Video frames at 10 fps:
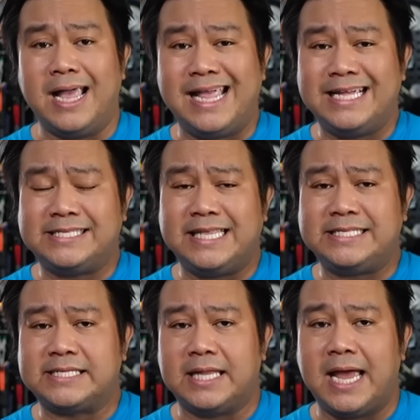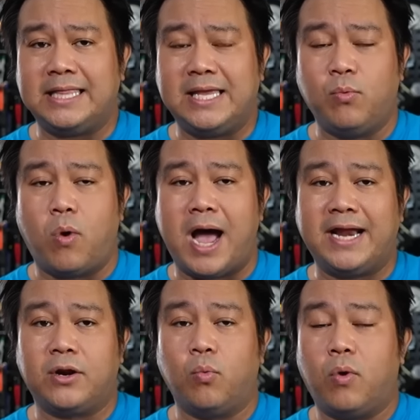is the slightly
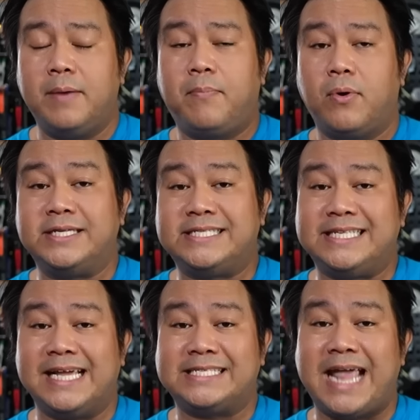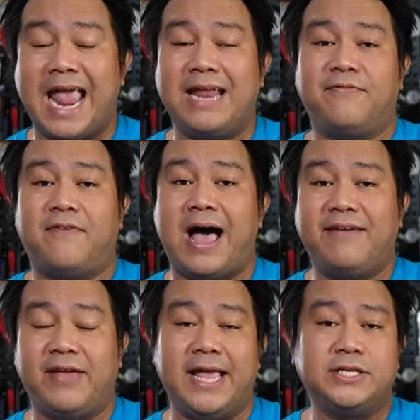wider
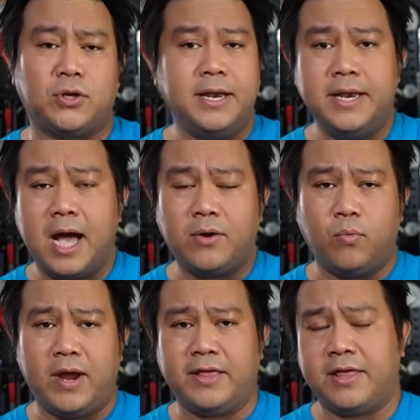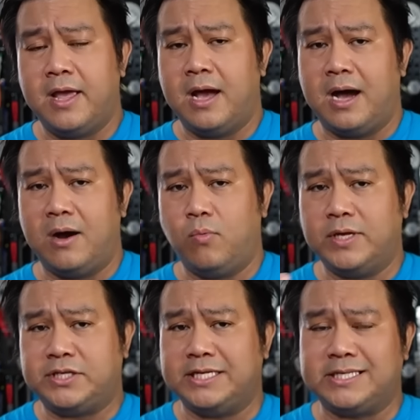1.685-inch nut width,
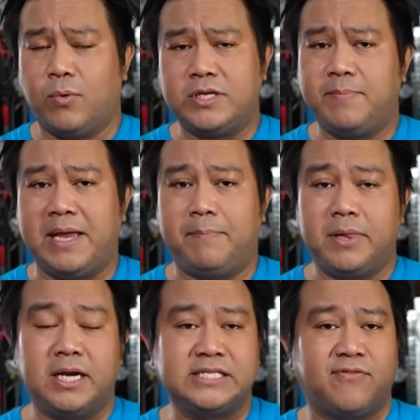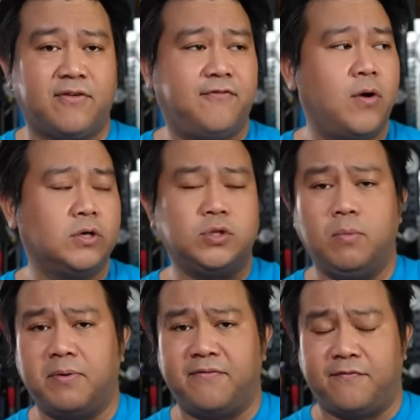which is going to be a plus for folks
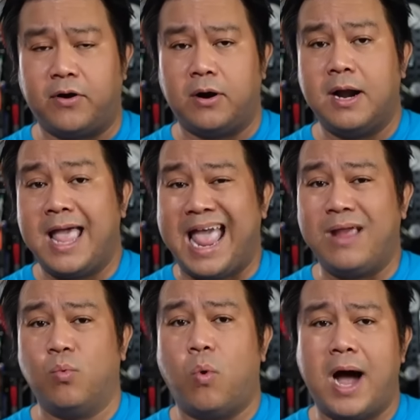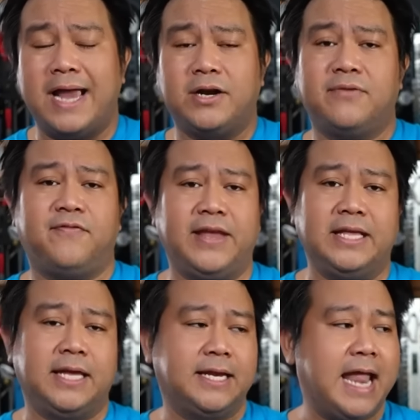who prefer a wider feeling